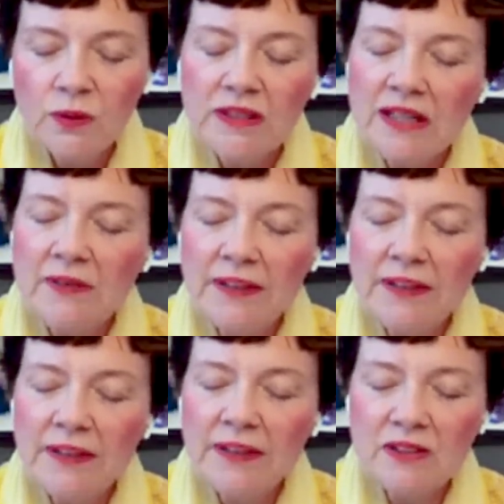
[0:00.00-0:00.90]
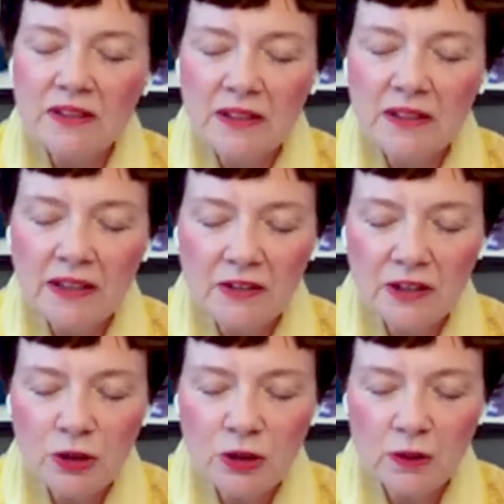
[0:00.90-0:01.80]
And we say this is an
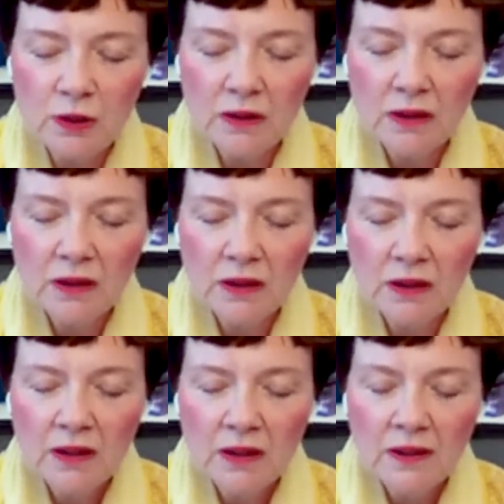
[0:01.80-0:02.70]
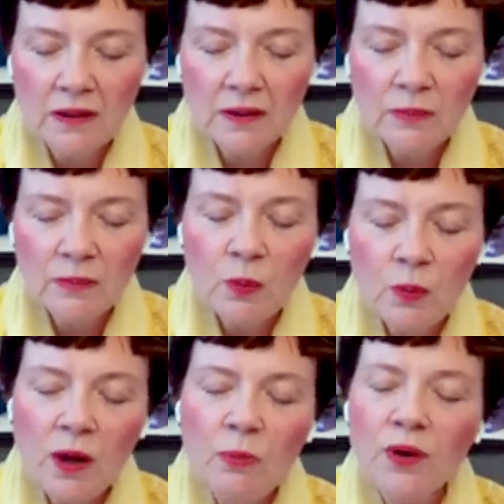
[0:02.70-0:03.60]
easy tool.
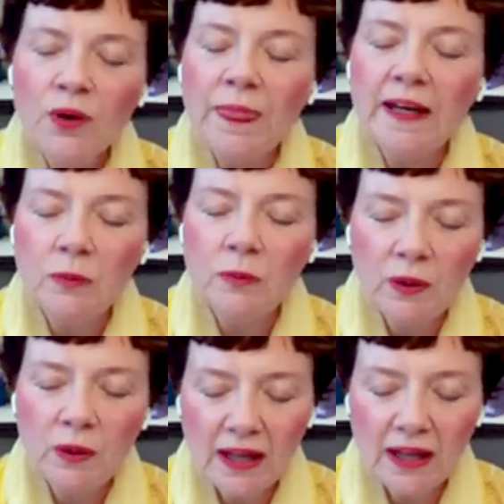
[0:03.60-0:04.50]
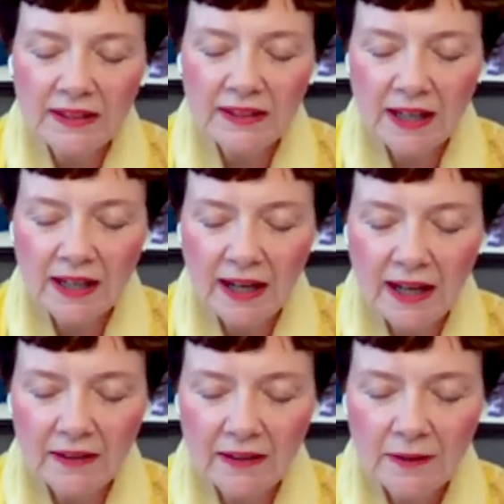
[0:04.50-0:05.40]
But one more thing we would like
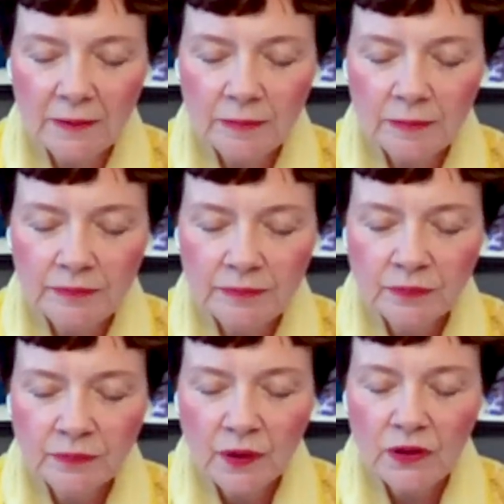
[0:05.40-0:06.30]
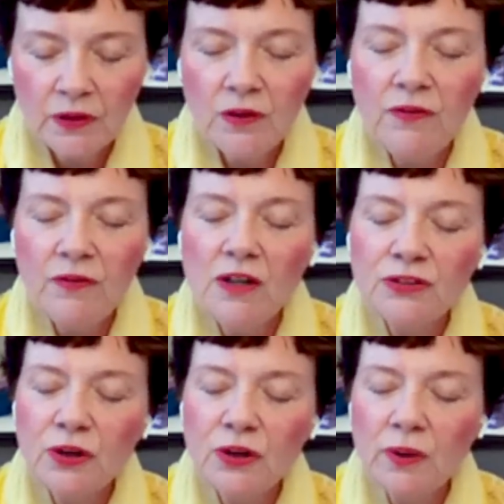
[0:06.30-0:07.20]
to add
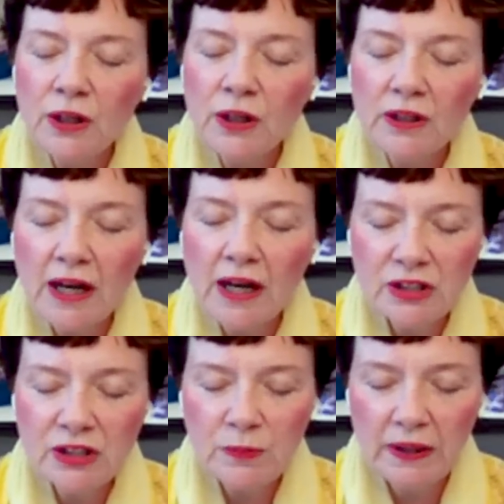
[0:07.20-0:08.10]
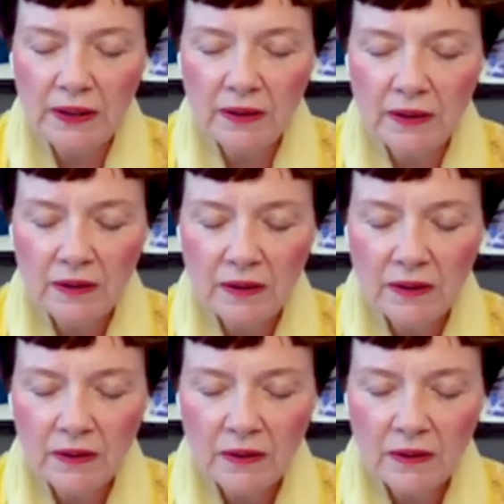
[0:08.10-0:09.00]
you have also heard us speak